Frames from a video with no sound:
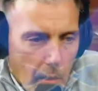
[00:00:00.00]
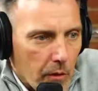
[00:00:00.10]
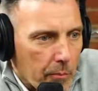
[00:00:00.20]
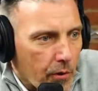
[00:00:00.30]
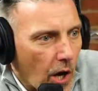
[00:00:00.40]

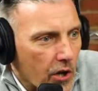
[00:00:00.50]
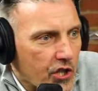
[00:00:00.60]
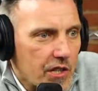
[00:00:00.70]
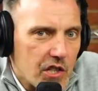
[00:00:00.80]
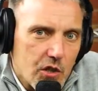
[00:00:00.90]
from the
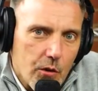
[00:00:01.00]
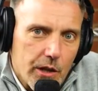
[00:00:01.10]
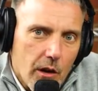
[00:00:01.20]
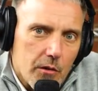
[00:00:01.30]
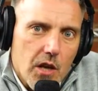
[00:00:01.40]
production
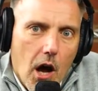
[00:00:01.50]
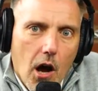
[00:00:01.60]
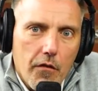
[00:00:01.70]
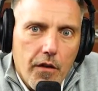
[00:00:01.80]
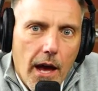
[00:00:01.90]
studios
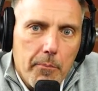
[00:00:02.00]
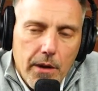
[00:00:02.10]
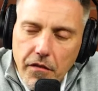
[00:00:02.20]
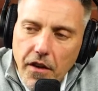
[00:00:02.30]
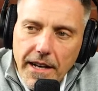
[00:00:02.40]
of
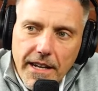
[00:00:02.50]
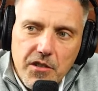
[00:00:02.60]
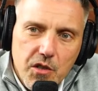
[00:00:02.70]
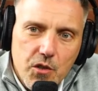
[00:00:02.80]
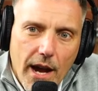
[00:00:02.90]
Epic
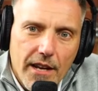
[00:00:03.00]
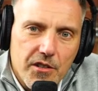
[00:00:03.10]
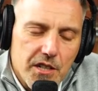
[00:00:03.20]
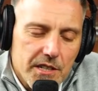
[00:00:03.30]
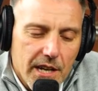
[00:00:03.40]
Financial
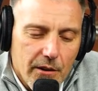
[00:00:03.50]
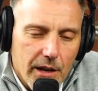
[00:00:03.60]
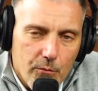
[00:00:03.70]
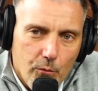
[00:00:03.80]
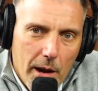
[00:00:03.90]
Strategies here
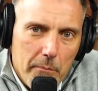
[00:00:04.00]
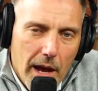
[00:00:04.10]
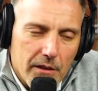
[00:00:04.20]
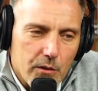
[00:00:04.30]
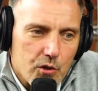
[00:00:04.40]
in Red
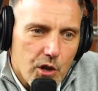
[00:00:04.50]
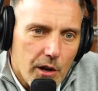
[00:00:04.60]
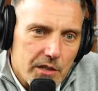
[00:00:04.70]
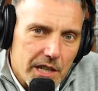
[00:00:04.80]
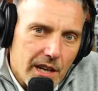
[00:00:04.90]
Bank, New
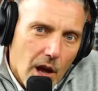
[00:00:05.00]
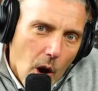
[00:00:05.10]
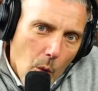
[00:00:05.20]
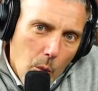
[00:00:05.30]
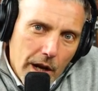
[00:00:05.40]
Jersey.
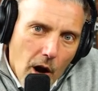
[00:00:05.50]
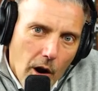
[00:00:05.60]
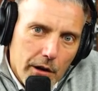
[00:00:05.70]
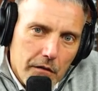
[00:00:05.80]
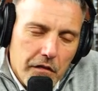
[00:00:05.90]
We
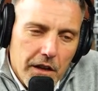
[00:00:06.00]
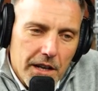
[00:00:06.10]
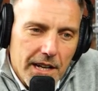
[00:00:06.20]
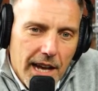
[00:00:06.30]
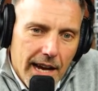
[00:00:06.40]
are
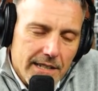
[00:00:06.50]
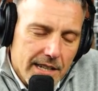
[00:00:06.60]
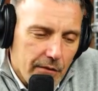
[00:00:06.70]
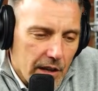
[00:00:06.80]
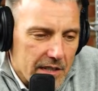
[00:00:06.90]
Infinity X,
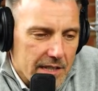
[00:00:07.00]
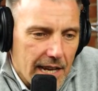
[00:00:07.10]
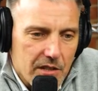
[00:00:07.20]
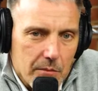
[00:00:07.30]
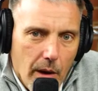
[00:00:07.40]
giving a
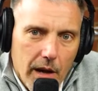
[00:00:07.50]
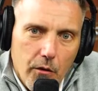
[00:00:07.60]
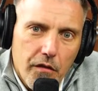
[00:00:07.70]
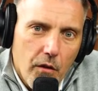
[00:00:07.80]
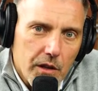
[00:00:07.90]
stage and
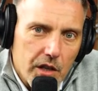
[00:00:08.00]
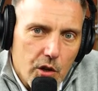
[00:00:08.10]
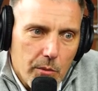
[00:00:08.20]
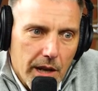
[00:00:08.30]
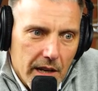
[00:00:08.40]
microphone to
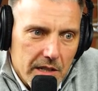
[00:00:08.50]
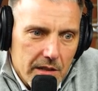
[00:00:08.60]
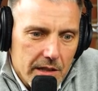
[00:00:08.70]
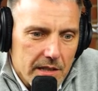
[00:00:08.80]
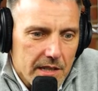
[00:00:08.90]
human
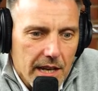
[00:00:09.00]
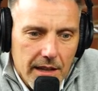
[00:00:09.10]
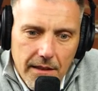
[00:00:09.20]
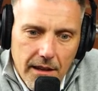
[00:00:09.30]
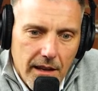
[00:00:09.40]
excellence
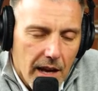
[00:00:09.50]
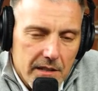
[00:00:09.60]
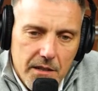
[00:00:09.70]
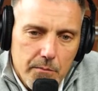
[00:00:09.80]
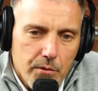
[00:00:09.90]
in the
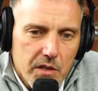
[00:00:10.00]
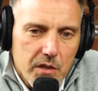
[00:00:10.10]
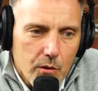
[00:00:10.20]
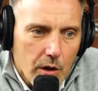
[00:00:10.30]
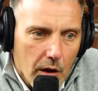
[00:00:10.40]
constant
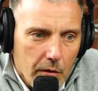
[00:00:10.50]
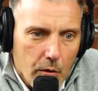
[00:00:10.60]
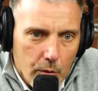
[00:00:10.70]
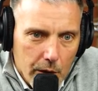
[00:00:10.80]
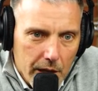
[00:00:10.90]
pursuit of
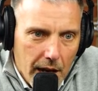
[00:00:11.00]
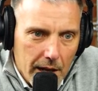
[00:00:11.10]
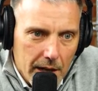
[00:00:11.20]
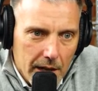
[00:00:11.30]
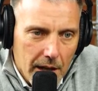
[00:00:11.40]

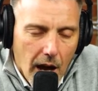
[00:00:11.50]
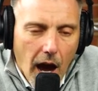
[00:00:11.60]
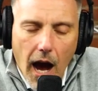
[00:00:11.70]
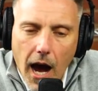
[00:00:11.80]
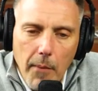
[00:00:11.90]
creating
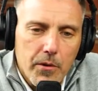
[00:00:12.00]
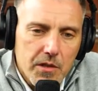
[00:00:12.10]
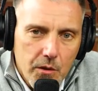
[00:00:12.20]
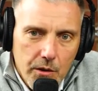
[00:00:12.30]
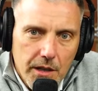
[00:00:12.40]

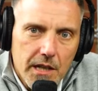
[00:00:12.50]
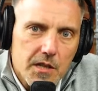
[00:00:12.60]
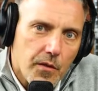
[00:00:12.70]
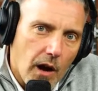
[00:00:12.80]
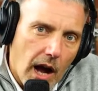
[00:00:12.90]

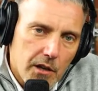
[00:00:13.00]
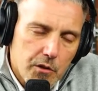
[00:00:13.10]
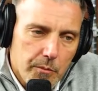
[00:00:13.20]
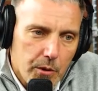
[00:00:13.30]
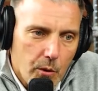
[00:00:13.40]
opportunities for
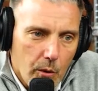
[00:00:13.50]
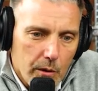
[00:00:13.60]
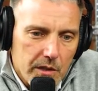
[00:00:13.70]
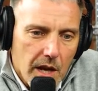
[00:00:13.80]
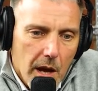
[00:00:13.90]

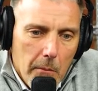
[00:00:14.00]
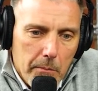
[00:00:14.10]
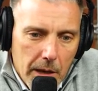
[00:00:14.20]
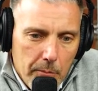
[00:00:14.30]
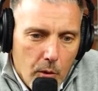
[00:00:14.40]
entrepreneurs,
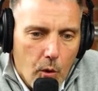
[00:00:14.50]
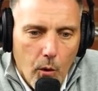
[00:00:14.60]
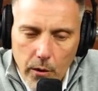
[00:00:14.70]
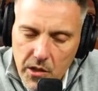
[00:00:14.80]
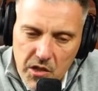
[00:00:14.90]
people
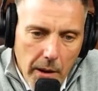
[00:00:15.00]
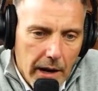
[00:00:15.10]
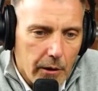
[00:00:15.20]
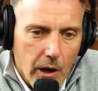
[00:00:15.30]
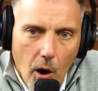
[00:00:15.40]
who are
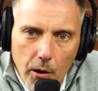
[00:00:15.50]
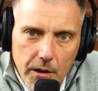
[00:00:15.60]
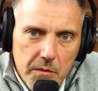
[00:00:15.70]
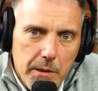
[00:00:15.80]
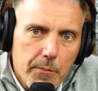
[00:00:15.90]
aspiring
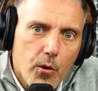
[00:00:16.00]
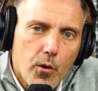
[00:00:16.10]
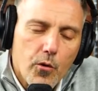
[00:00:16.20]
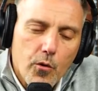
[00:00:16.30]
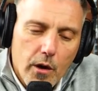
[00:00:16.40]
artists, people
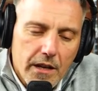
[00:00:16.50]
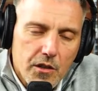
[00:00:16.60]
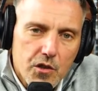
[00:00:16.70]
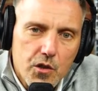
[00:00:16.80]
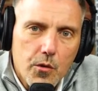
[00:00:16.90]
who are looking
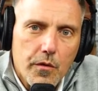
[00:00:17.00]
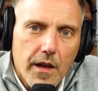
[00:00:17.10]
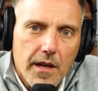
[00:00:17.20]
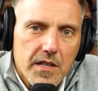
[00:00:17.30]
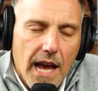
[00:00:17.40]
to do
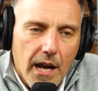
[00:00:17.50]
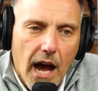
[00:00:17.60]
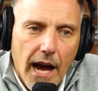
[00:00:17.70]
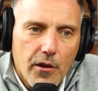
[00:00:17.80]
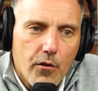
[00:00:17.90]
things at a
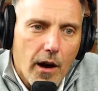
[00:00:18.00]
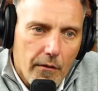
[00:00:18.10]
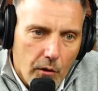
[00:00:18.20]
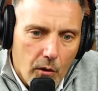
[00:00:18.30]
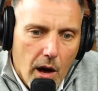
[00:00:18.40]
higher
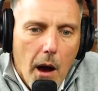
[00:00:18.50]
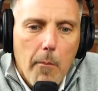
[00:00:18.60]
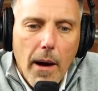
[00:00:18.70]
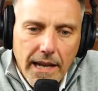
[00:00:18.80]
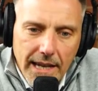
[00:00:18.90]
level
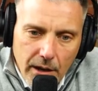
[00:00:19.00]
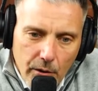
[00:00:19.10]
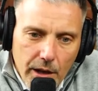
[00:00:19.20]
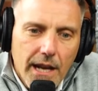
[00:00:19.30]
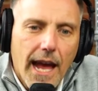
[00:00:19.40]
by
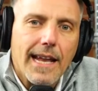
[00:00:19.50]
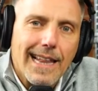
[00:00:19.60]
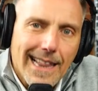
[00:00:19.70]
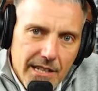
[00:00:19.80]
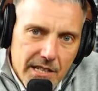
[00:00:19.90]
hearing
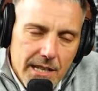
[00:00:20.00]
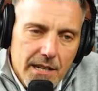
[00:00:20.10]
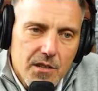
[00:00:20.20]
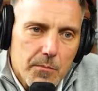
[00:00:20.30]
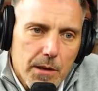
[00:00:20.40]
and
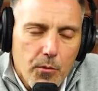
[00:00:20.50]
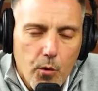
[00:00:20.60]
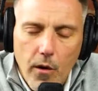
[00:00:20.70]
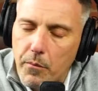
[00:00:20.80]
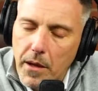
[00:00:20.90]
listening to people
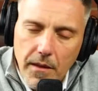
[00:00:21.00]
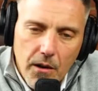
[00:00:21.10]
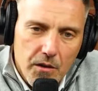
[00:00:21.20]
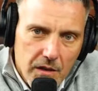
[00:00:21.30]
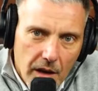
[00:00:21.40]
who have been
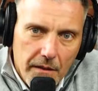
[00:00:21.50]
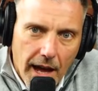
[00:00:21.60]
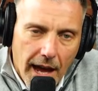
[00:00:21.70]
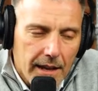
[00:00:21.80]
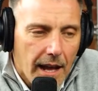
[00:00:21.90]
there, done
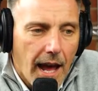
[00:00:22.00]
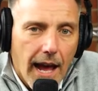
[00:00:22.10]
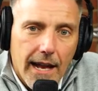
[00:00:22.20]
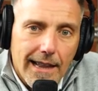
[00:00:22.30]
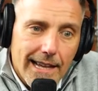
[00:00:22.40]
that.
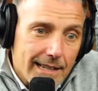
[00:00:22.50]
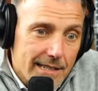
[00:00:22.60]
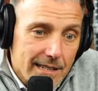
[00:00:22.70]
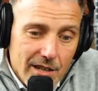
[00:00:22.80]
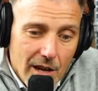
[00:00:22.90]
And
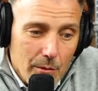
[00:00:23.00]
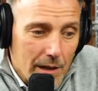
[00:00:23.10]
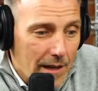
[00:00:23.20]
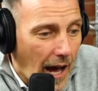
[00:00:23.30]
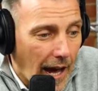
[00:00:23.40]
ladies and
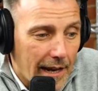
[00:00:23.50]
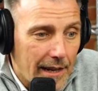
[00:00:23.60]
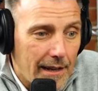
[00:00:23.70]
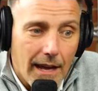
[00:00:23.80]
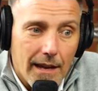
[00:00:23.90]
gentlemen,
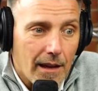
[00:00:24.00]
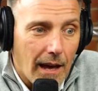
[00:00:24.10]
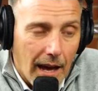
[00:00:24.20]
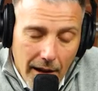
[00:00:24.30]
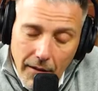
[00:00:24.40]
I
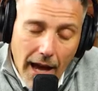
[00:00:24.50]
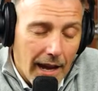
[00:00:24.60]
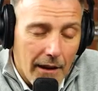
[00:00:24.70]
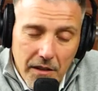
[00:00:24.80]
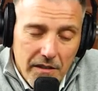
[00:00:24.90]
I, I
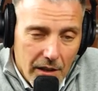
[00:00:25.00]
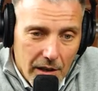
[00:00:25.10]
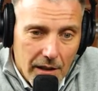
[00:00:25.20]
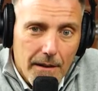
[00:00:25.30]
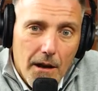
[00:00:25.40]
have to tell
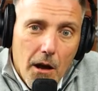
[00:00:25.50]
you,